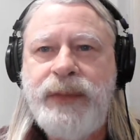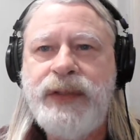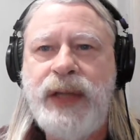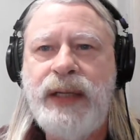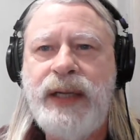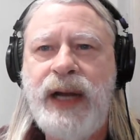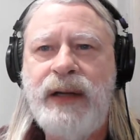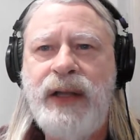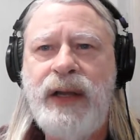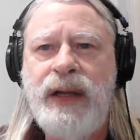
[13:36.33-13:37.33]
said
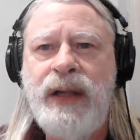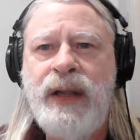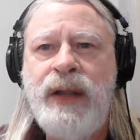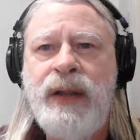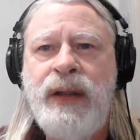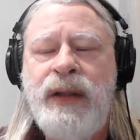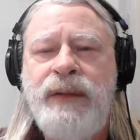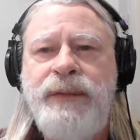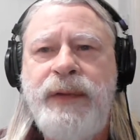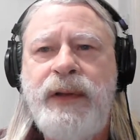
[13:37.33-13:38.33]
Carla
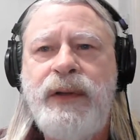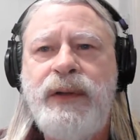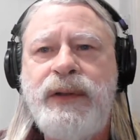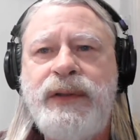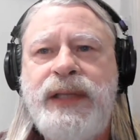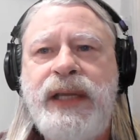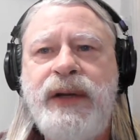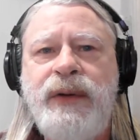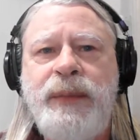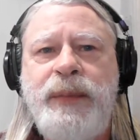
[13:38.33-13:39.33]

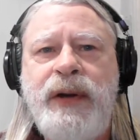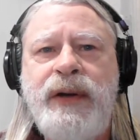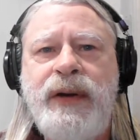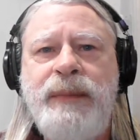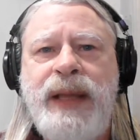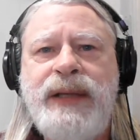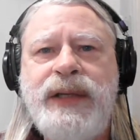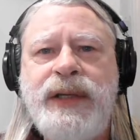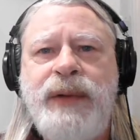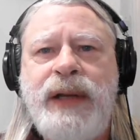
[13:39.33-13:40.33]
Filotico, a partner and
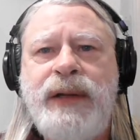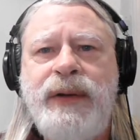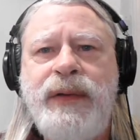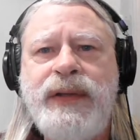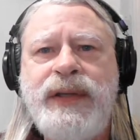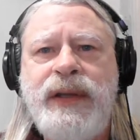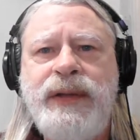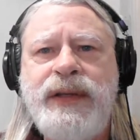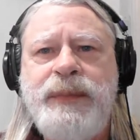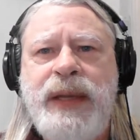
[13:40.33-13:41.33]
managing director of
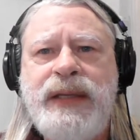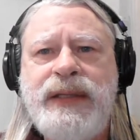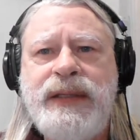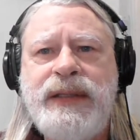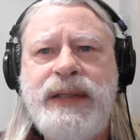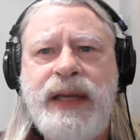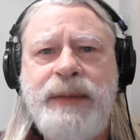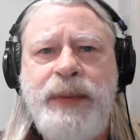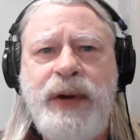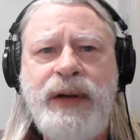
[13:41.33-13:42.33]
Consulting Space
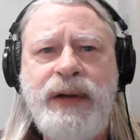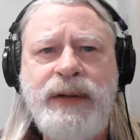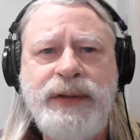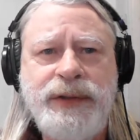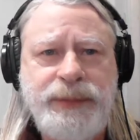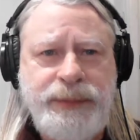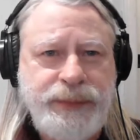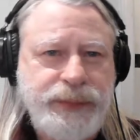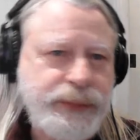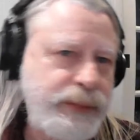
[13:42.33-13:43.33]
Tech Partners.
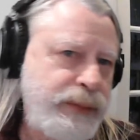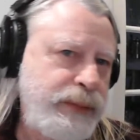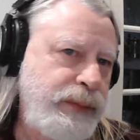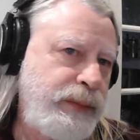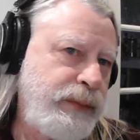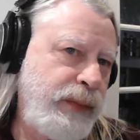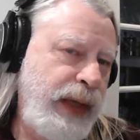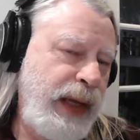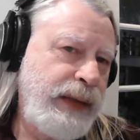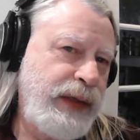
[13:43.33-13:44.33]

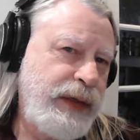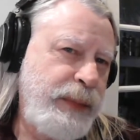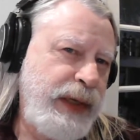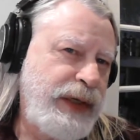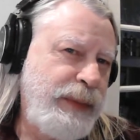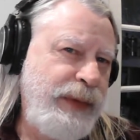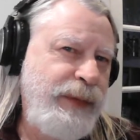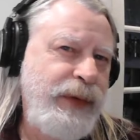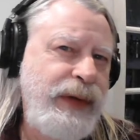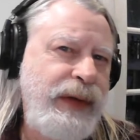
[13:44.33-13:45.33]
Anticipation
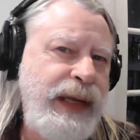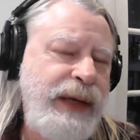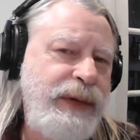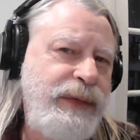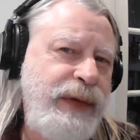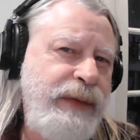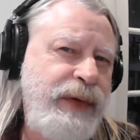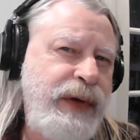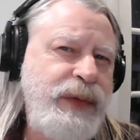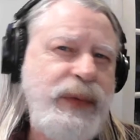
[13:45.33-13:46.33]
before the landing was
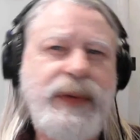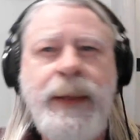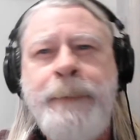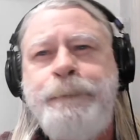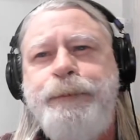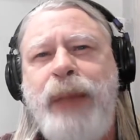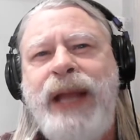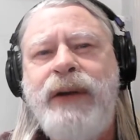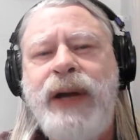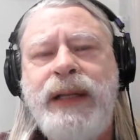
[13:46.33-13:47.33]
feverish, with
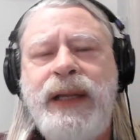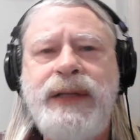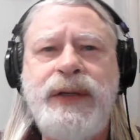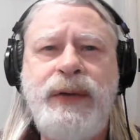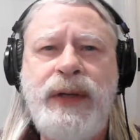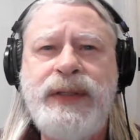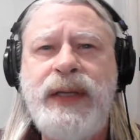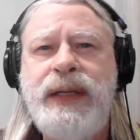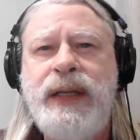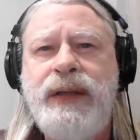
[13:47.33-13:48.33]
banner headlines across
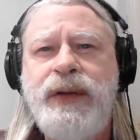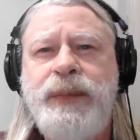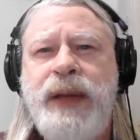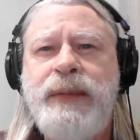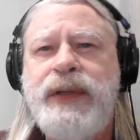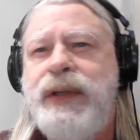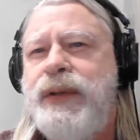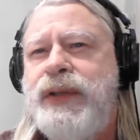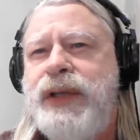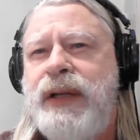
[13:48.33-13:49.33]
India, newspapers and
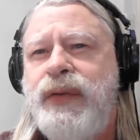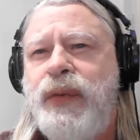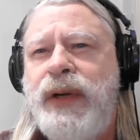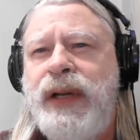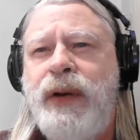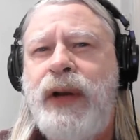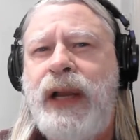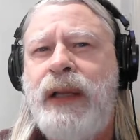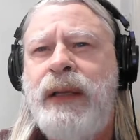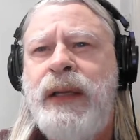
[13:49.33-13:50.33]
news channels
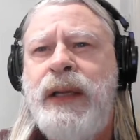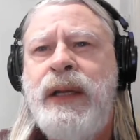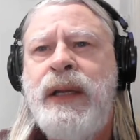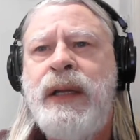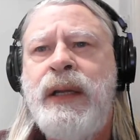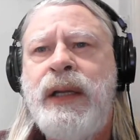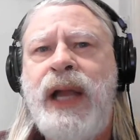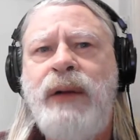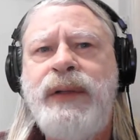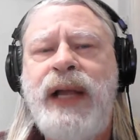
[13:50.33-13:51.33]
running
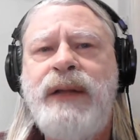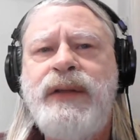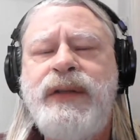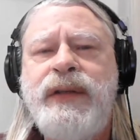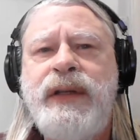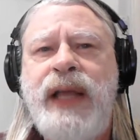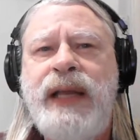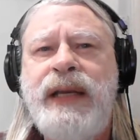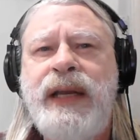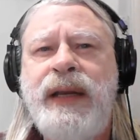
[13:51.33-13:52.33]
countdowns to the
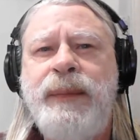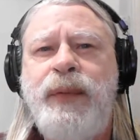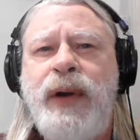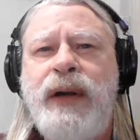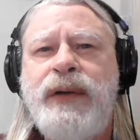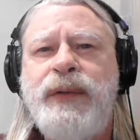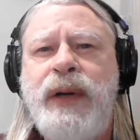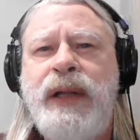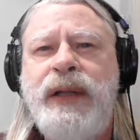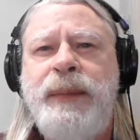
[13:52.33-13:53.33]
landing. Prayers
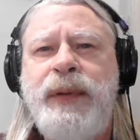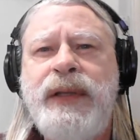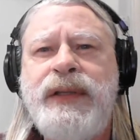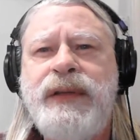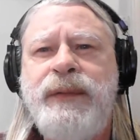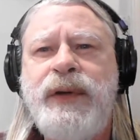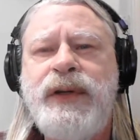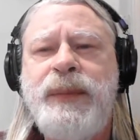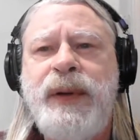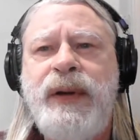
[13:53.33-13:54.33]
were held at places of
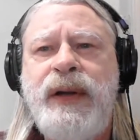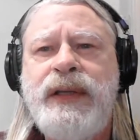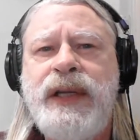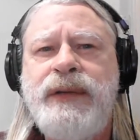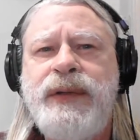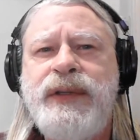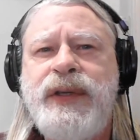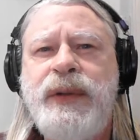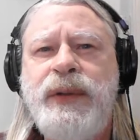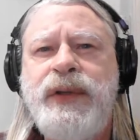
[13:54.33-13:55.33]
worship across countries.
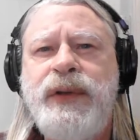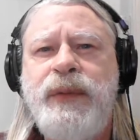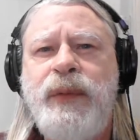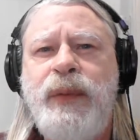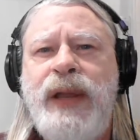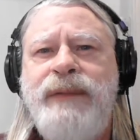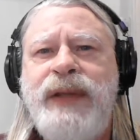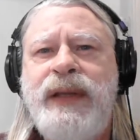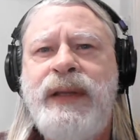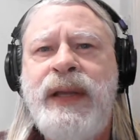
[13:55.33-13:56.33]
School children were waved
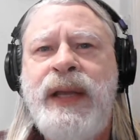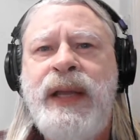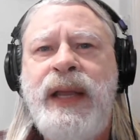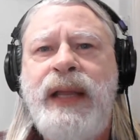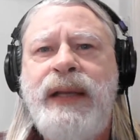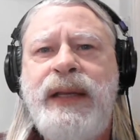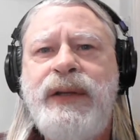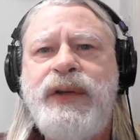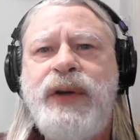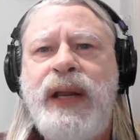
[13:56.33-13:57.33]
the
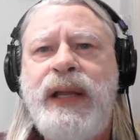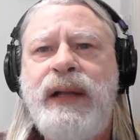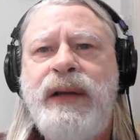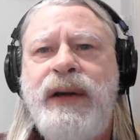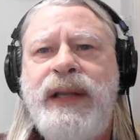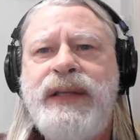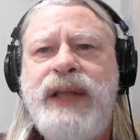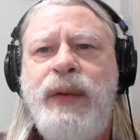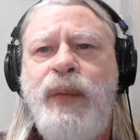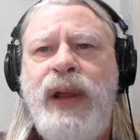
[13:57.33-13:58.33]
Indian tricolor as
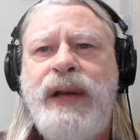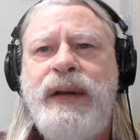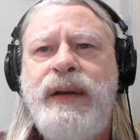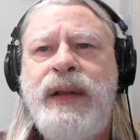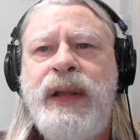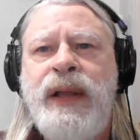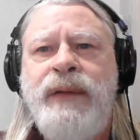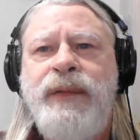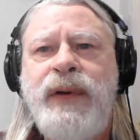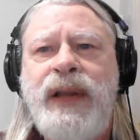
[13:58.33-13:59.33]
they waited
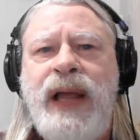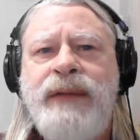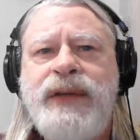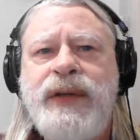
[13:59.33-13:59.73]
for the live